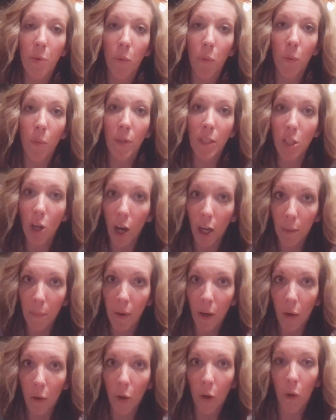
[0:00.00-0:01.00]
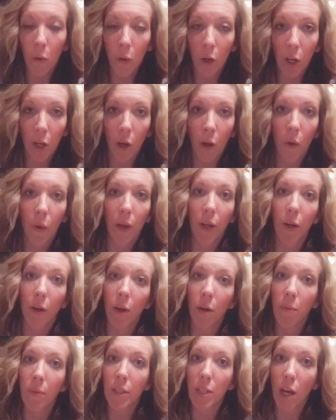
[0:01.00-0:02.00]
when we talk about coconut
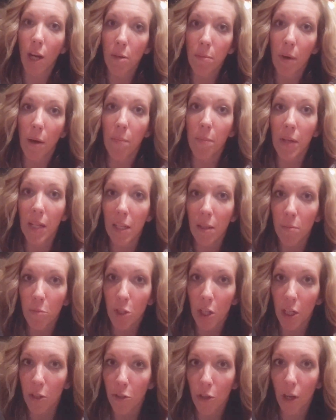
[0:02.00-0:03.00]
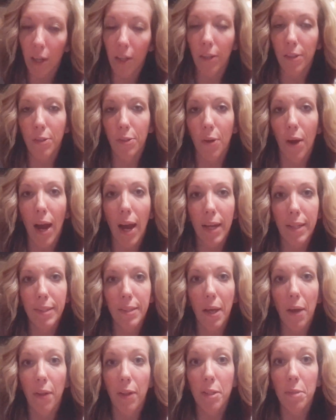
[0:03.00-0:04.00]
oil and we talked about medium chain triglycerides,
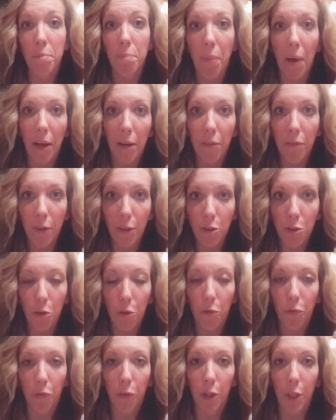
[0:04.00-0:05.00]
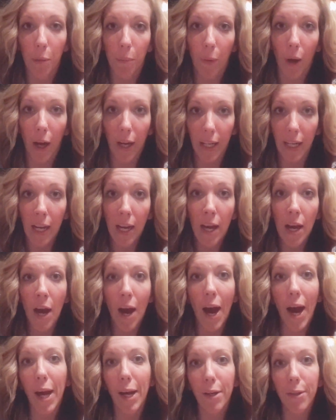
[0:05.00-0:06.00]
how it's beneficial for your body,
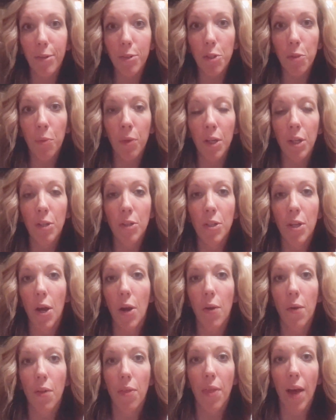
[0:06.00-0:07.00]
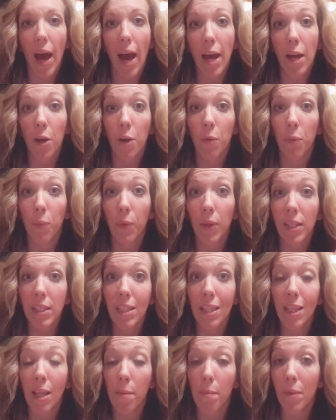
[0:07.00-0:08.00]
I also want to note that a
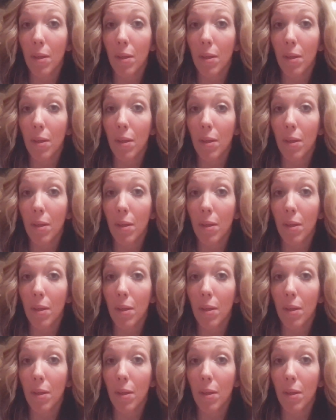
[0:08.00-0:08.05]
reason that